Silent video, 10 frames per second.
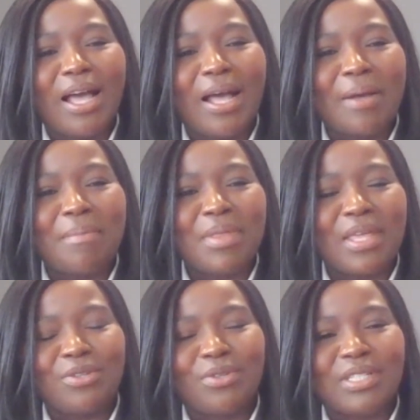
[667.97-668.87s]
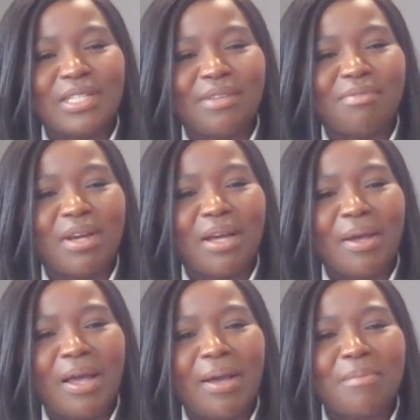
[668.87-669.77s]
that you
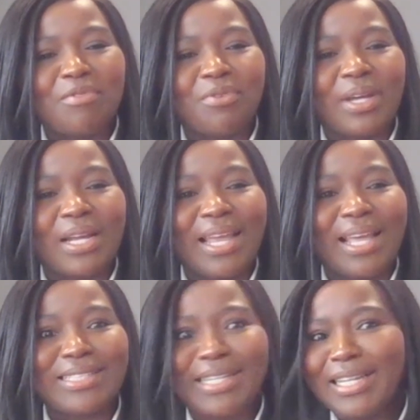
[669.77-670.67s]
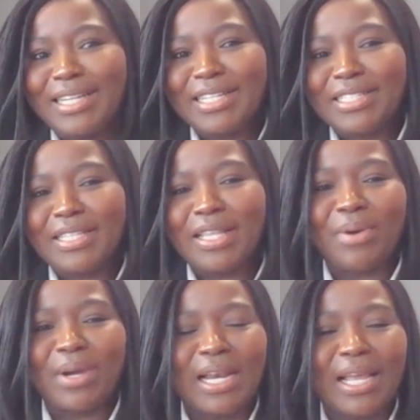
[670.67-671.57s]
deliver for our clients, and increasing
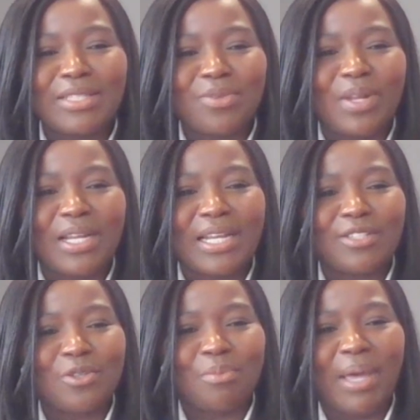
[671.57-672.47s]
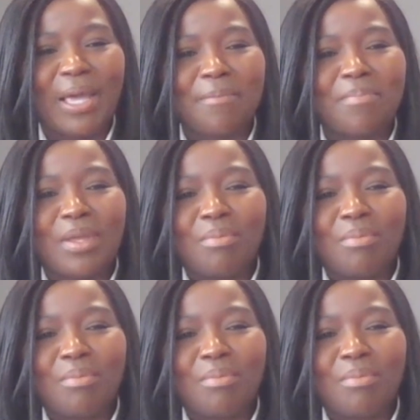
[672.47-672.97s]
our clients' willingness to pay.